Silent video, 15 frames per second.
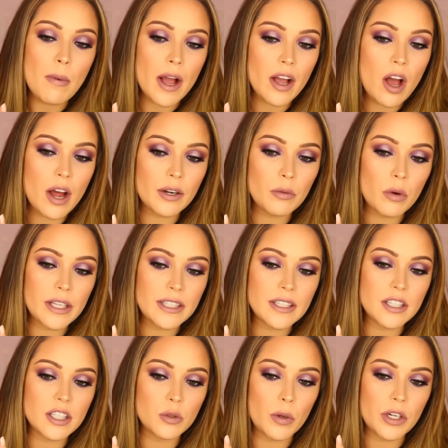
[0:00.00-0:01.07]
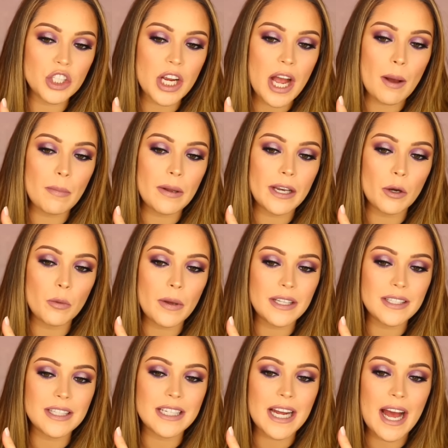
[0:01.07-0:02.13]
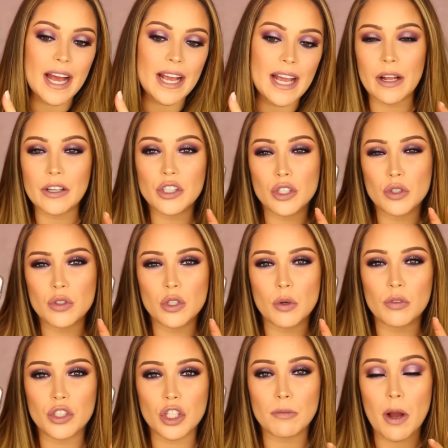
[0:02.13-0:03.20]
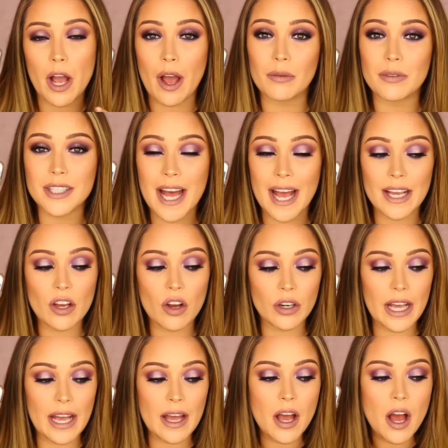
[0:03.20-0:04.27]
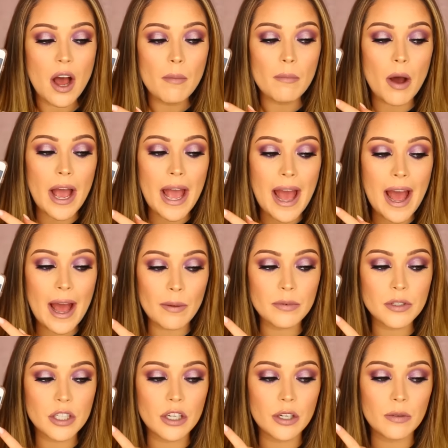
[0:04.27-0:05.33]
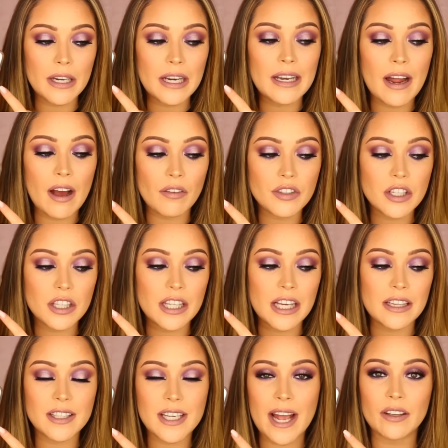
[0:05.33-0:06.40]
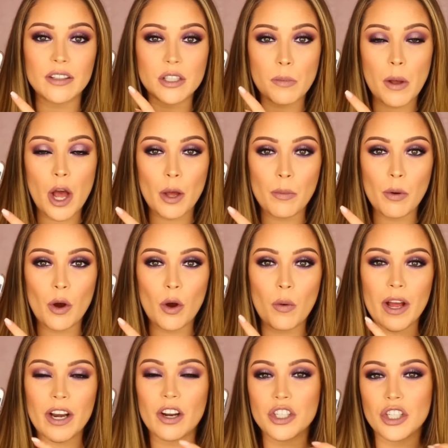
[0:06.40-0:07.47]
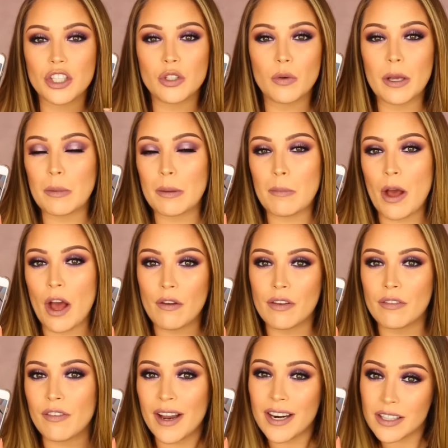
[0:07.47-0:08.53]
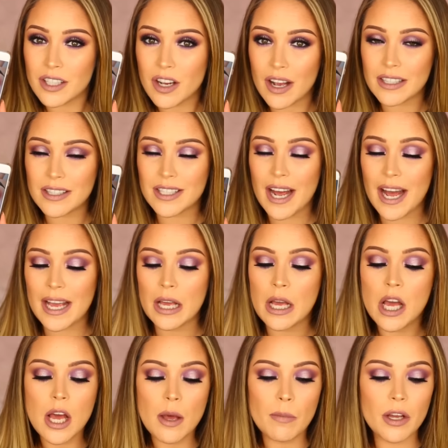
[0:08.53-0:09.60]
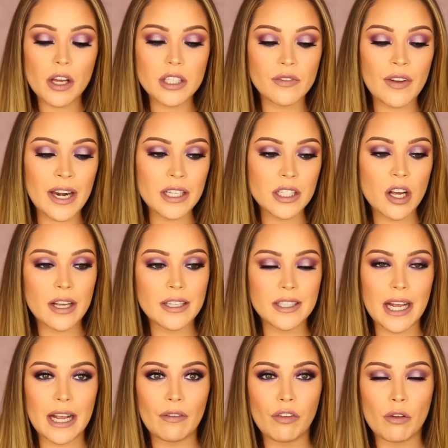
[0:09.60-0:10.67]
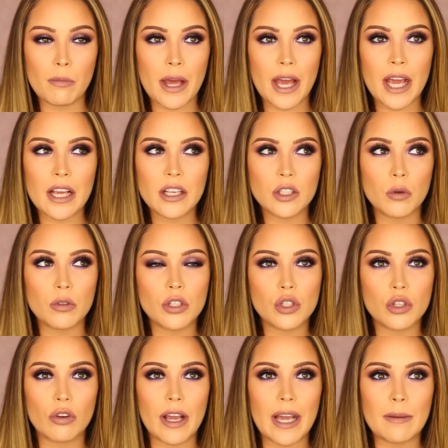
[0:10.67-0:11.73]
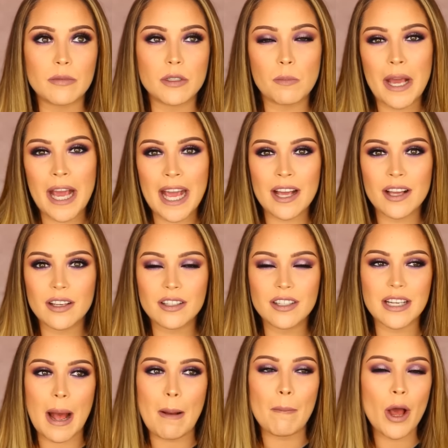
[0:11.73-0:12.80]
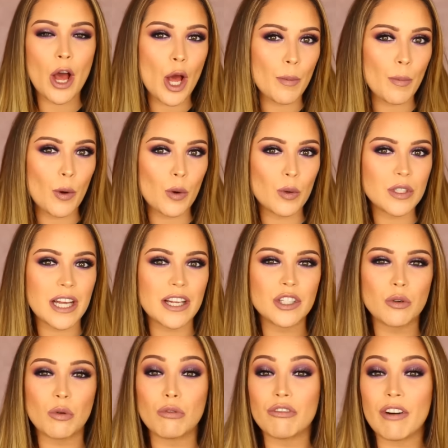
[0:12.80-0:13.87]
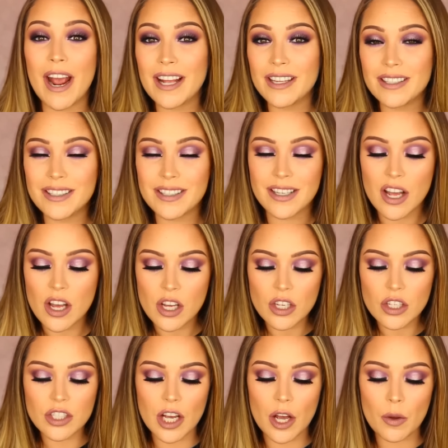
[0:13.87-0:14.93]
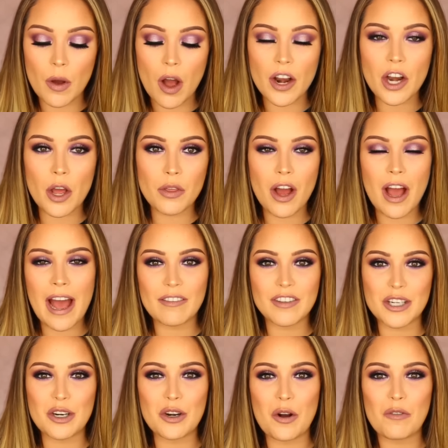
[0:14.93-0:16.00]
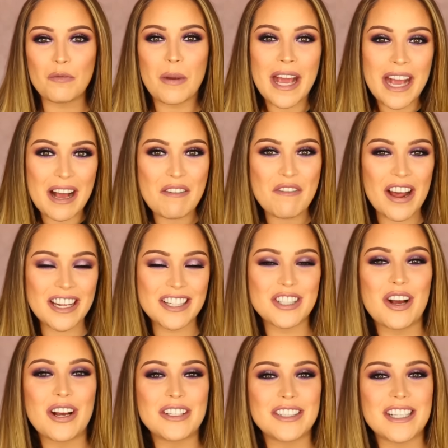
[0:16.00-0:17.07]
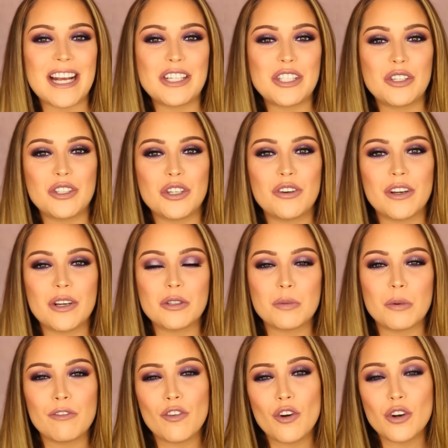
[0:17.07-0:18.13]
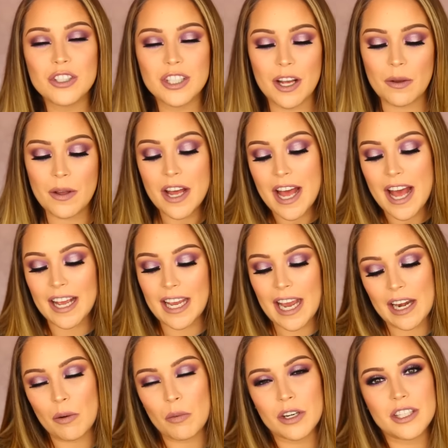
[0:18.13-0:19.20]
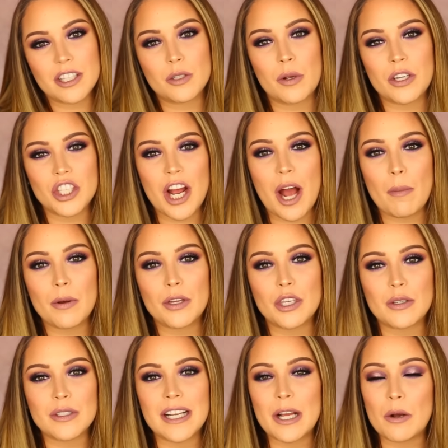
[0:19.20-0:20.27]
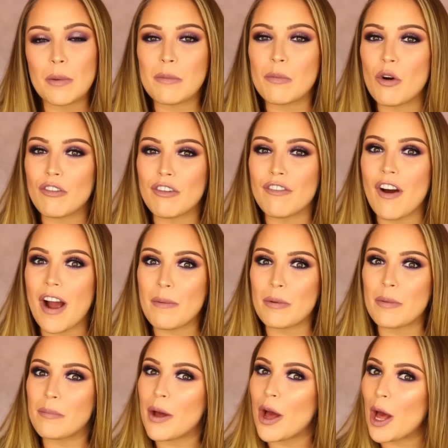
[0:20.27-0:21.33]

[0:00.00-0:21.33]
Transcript: but I kind of wanted to switch it up a little bit today and sort of do my own take on it. But I absolutely loved the intense purple and I just thought it would be perfect Valentine's Day because Valentine's Day for me sort of screams pinks and purples and sort of reds. So I know that I have done a lot of pink Valentine's Day tutorials tutorials before so again I wanted to switch it up and use a little bit more of a vibrant